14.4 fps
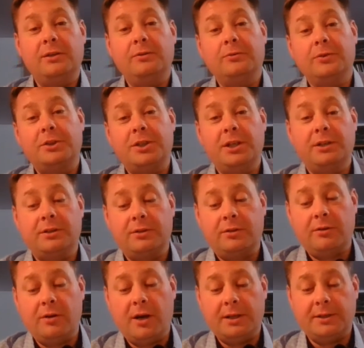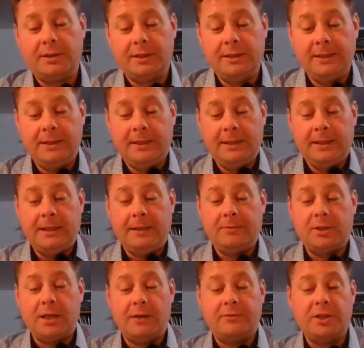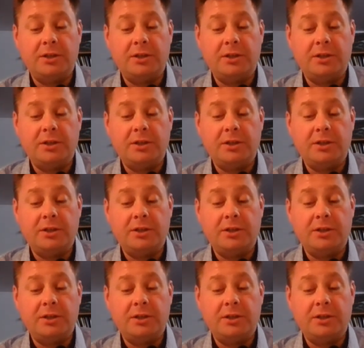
the Lord Jesus Christ himself.